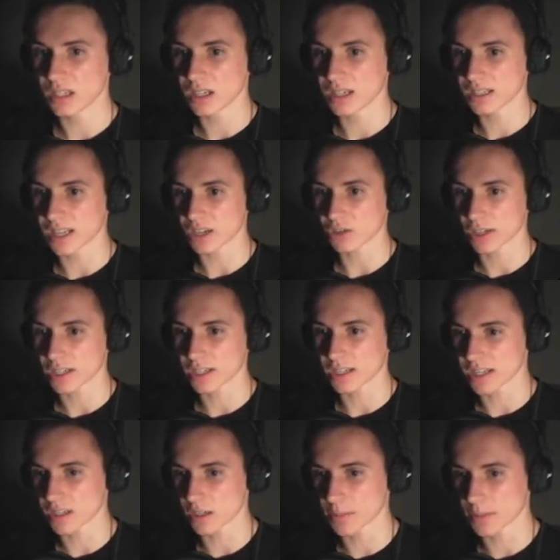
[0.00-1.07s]
Is that trying to
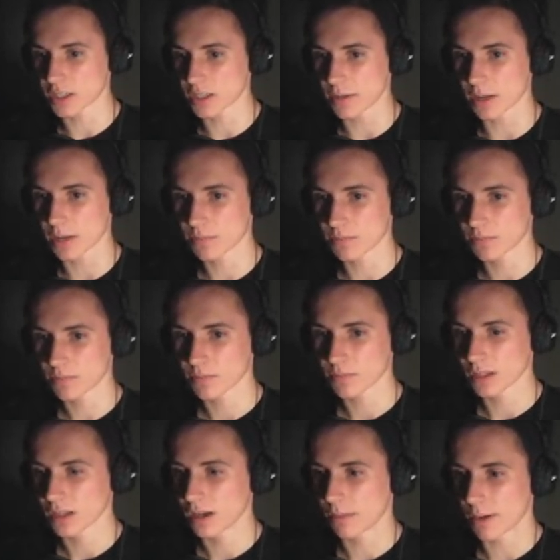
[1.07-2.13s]
say something to me?
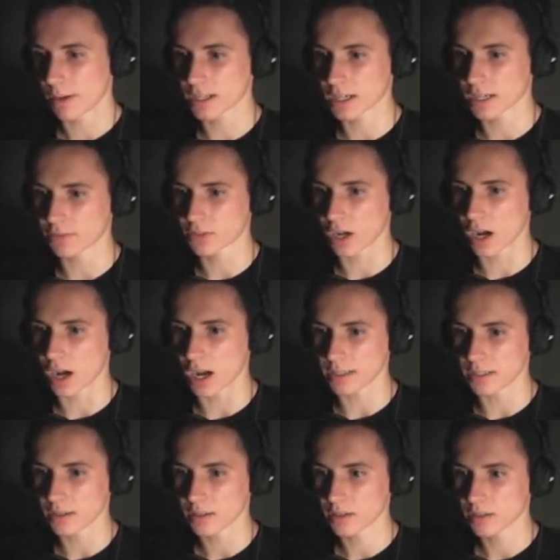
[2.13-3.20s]
Am I going to have to hide?